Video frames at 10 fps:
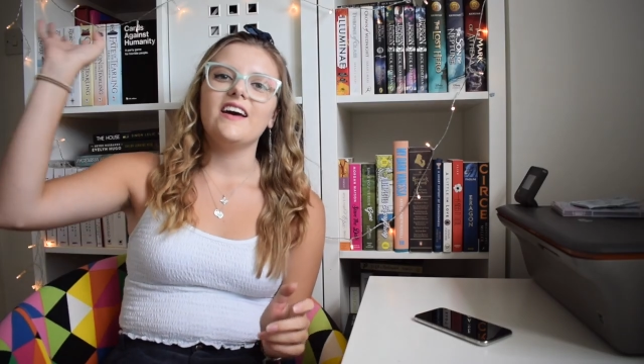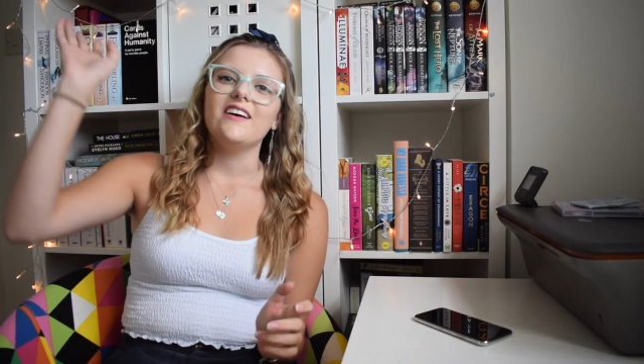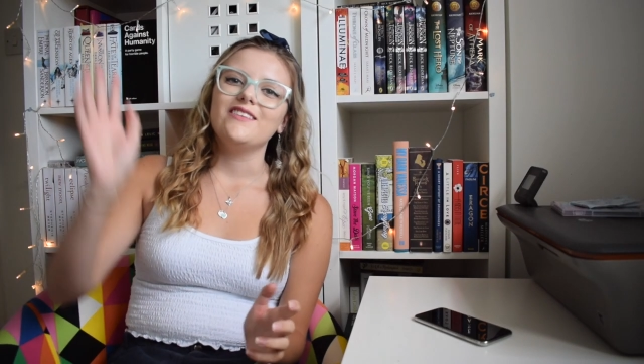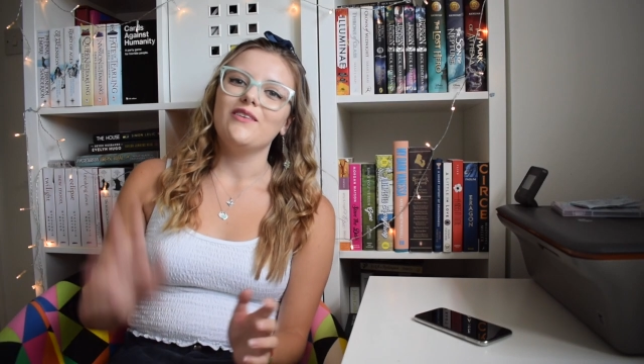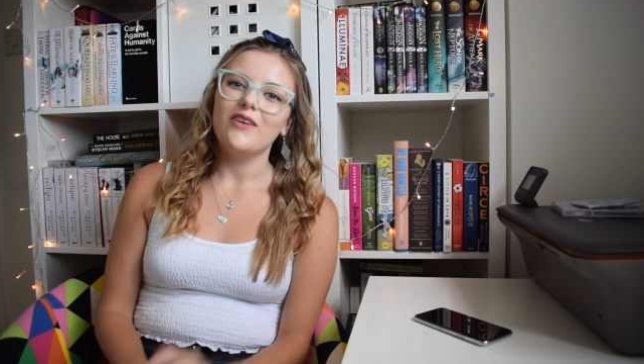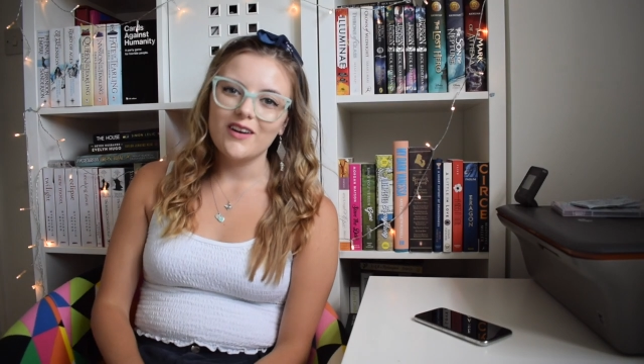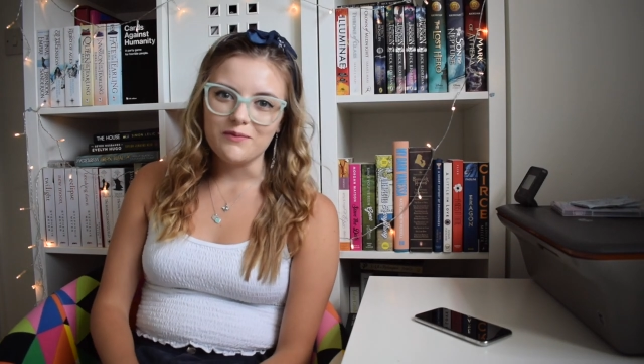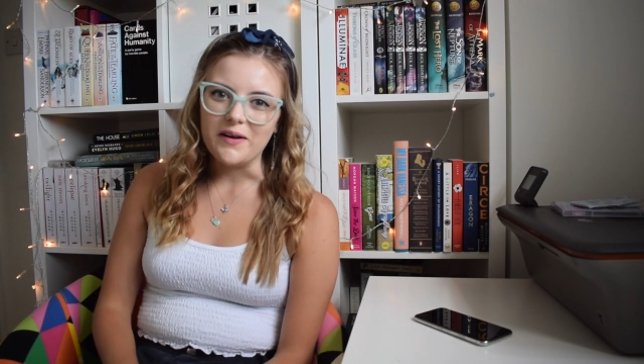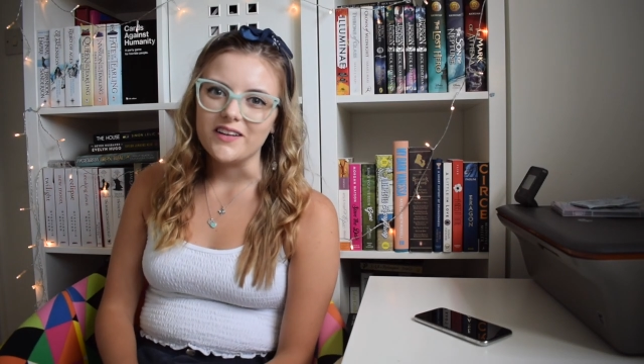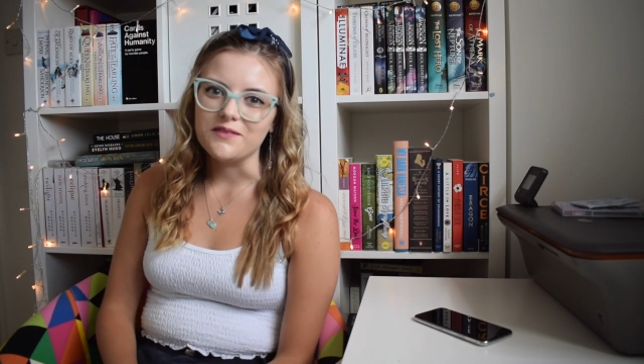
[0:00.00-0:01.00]
guys, welcome
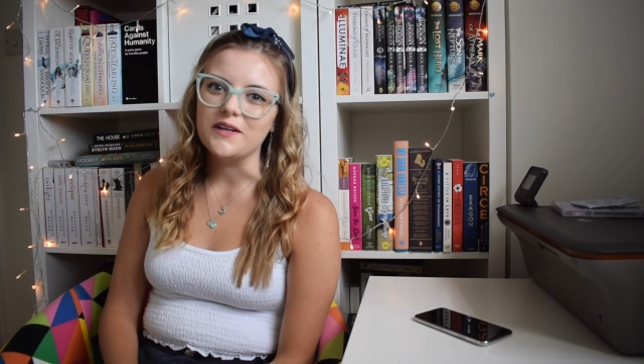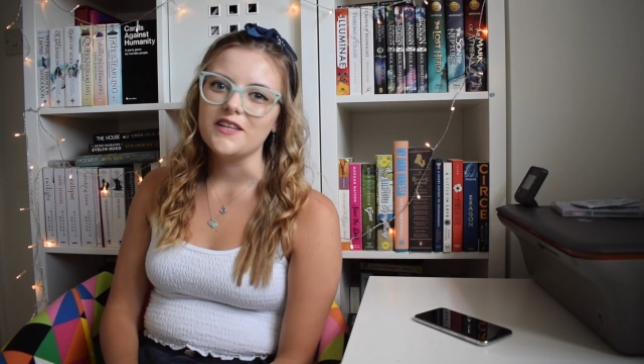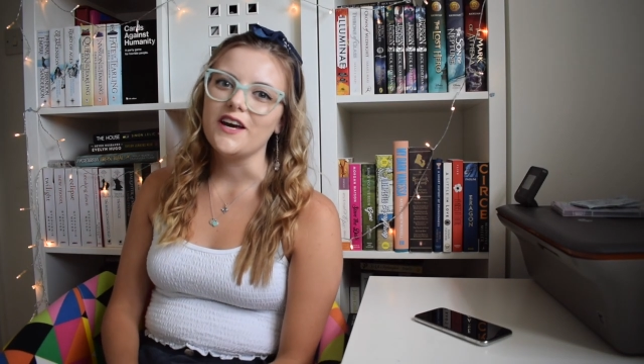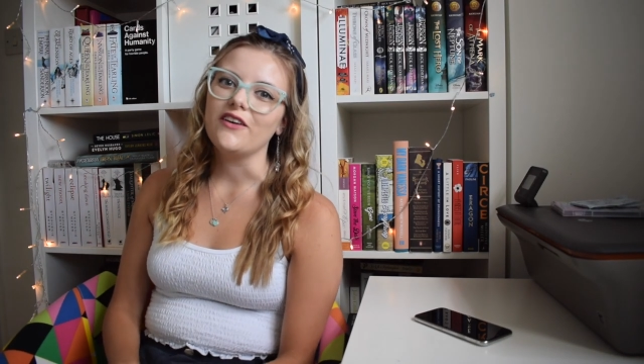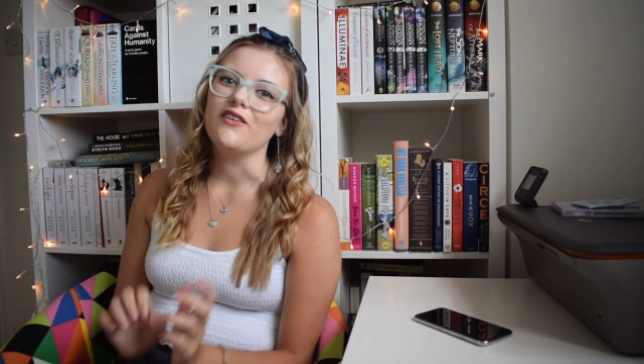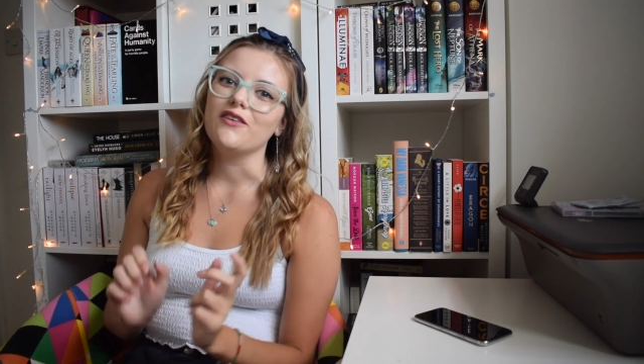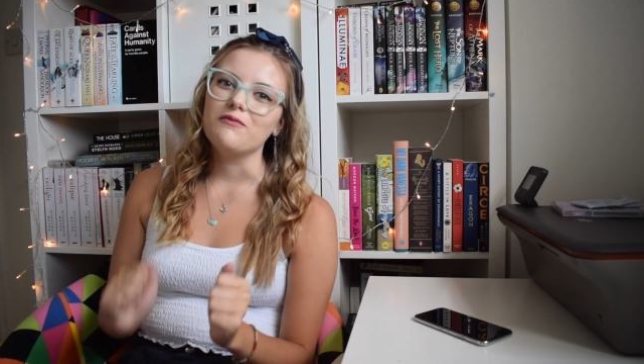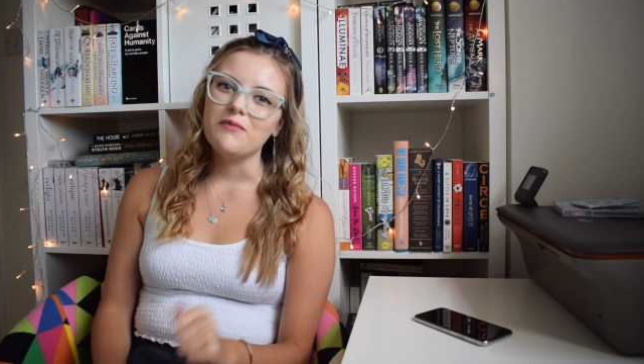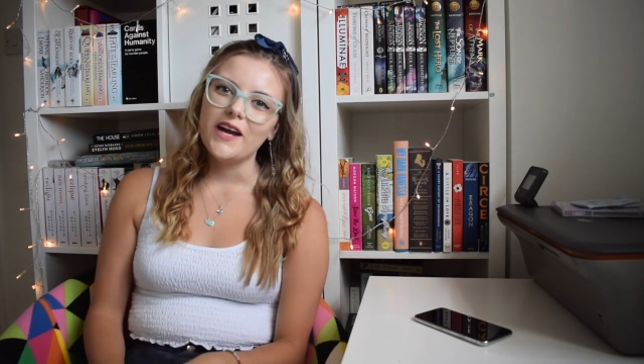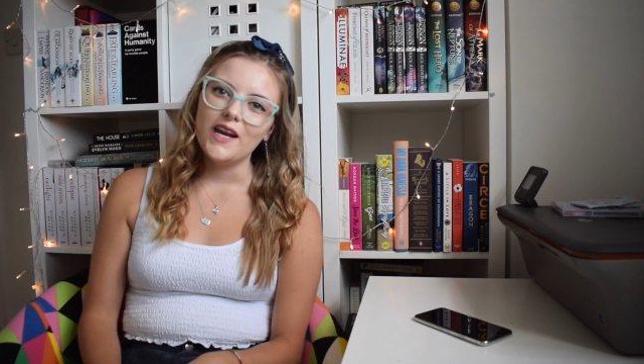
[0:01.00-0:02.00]
back to my channel.
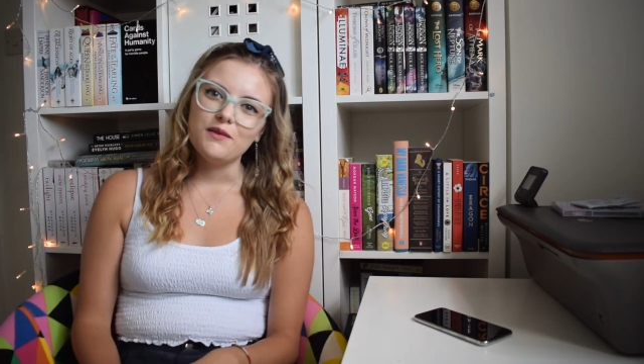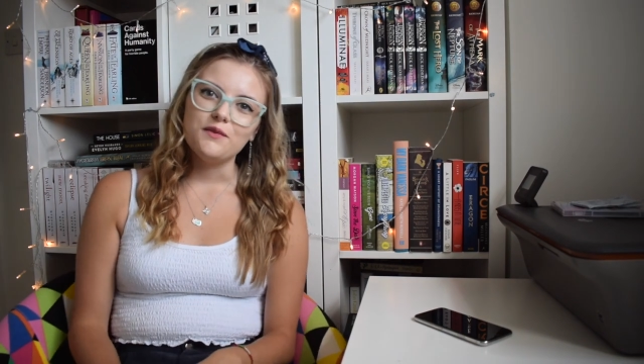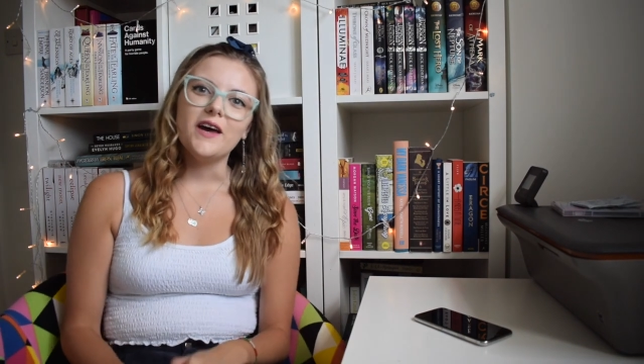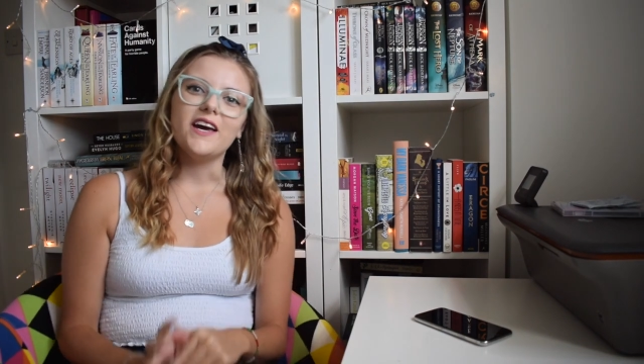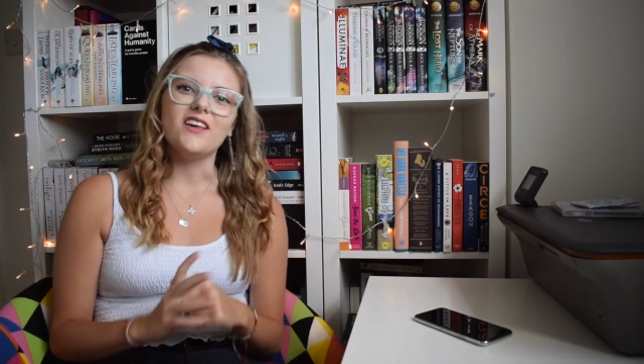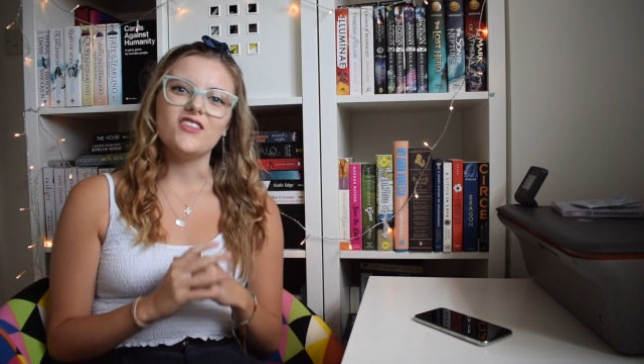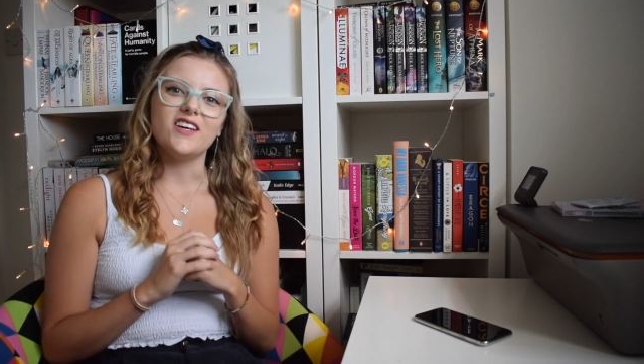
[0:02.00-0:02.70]
My name's Paige